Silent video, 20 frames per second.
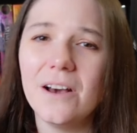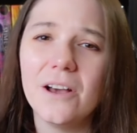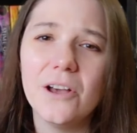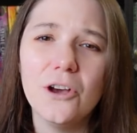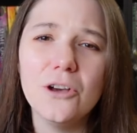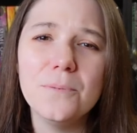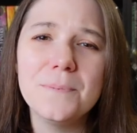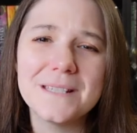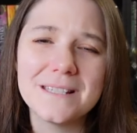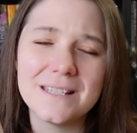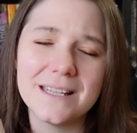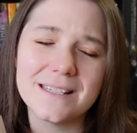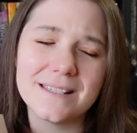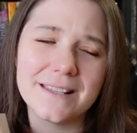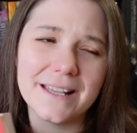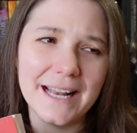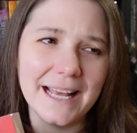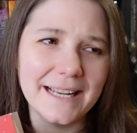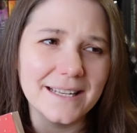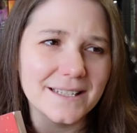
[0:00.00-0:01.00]
I hope it sticks
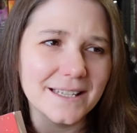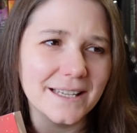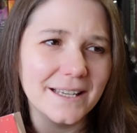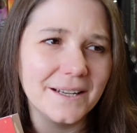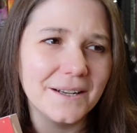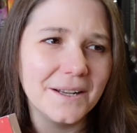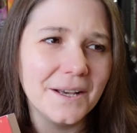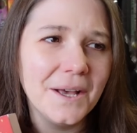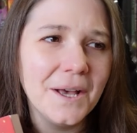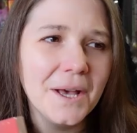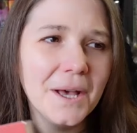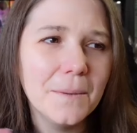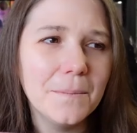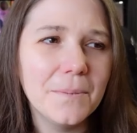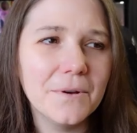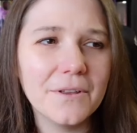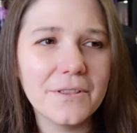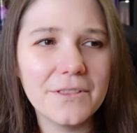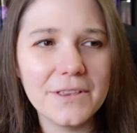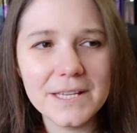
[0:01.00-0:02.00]
the landing.
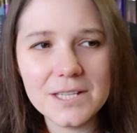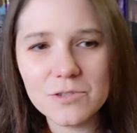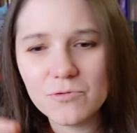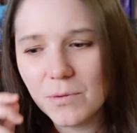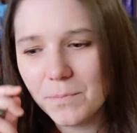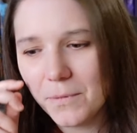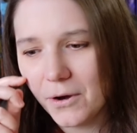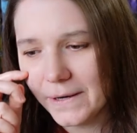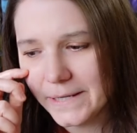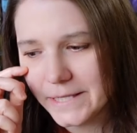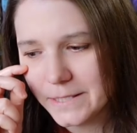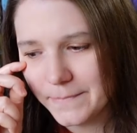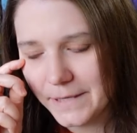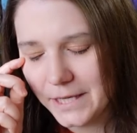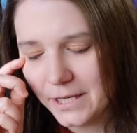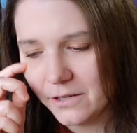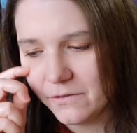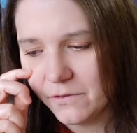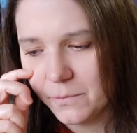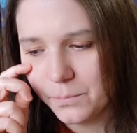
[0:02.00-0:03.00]
But this reminds
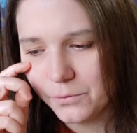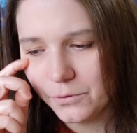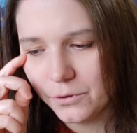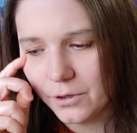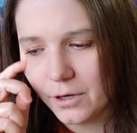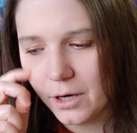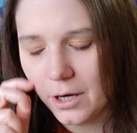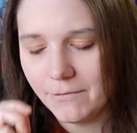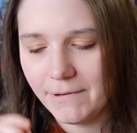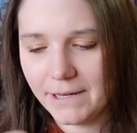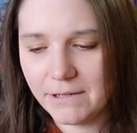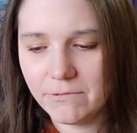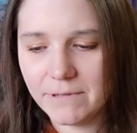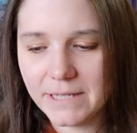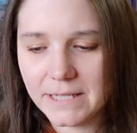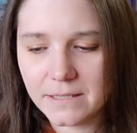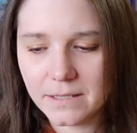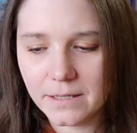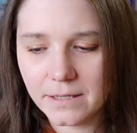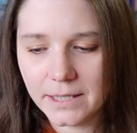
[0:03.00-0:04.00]
me of a book I read
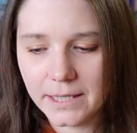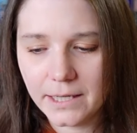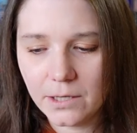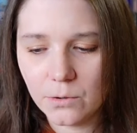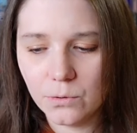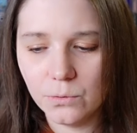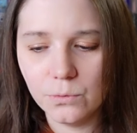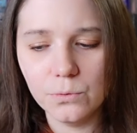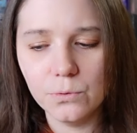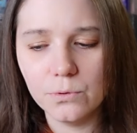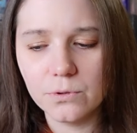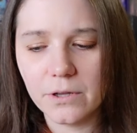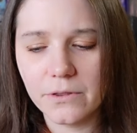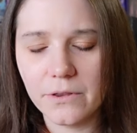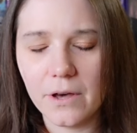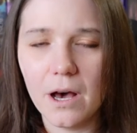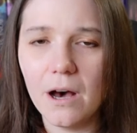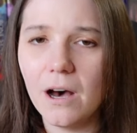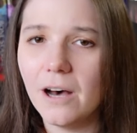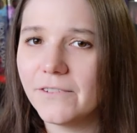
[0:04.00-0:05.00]
recently called
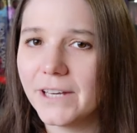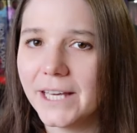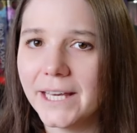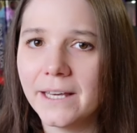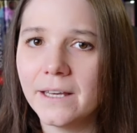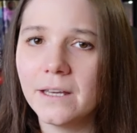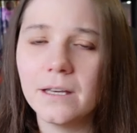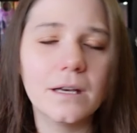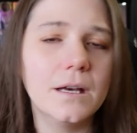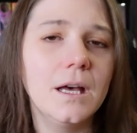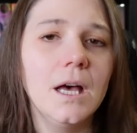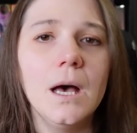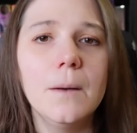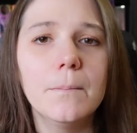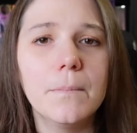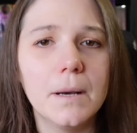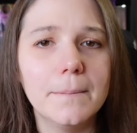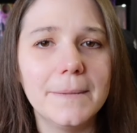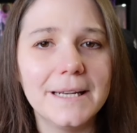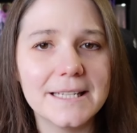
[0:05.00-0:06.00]
The Half King
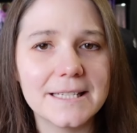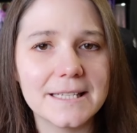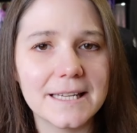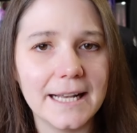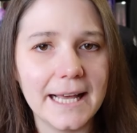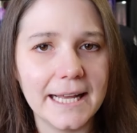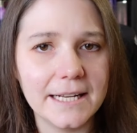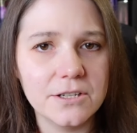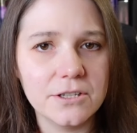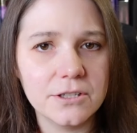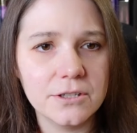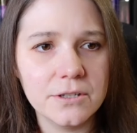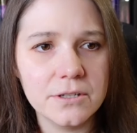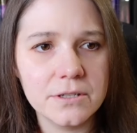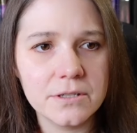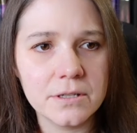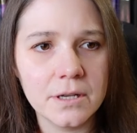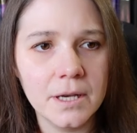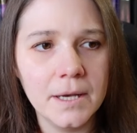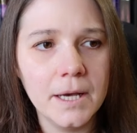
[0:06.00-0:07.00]
by Melissa
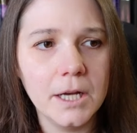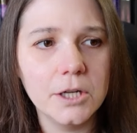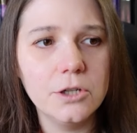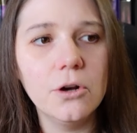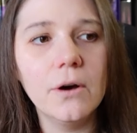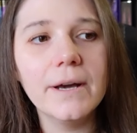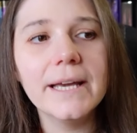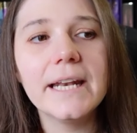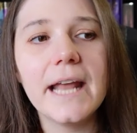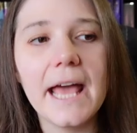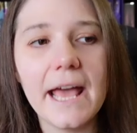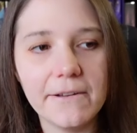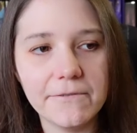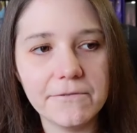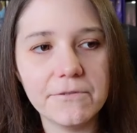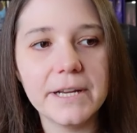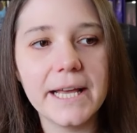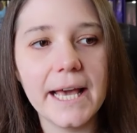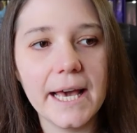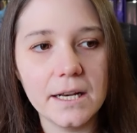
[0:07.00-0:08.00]
Landers. Not in
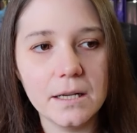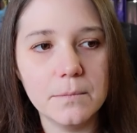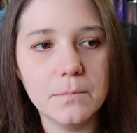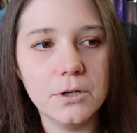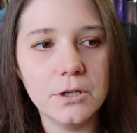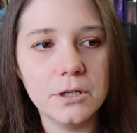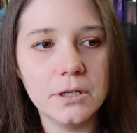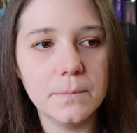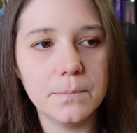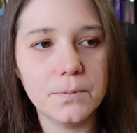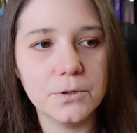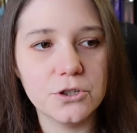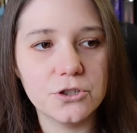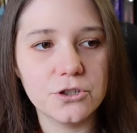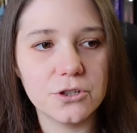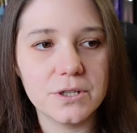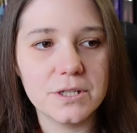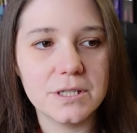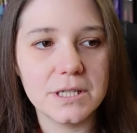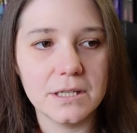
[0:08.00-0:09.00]
every element, but
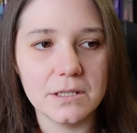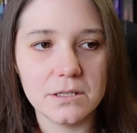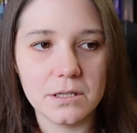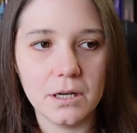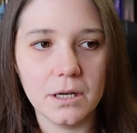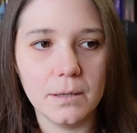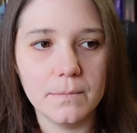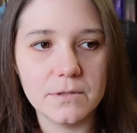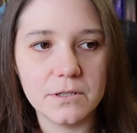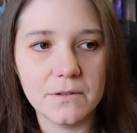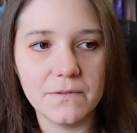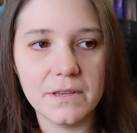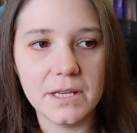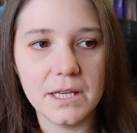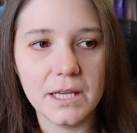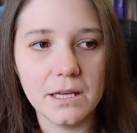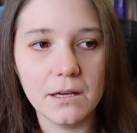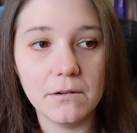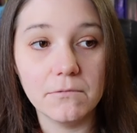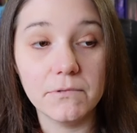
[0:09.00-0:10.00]
just in terms of
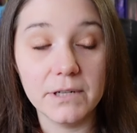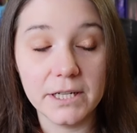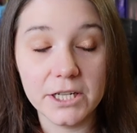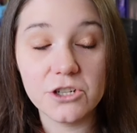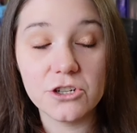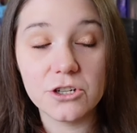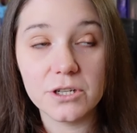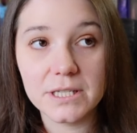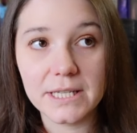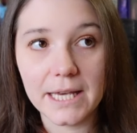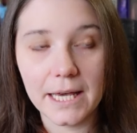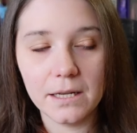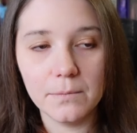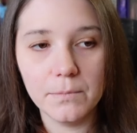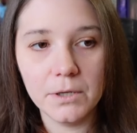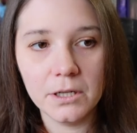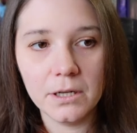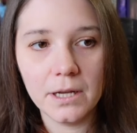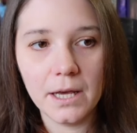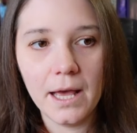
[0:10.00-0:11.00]
the religious
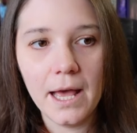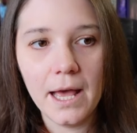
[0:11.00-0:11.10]
element.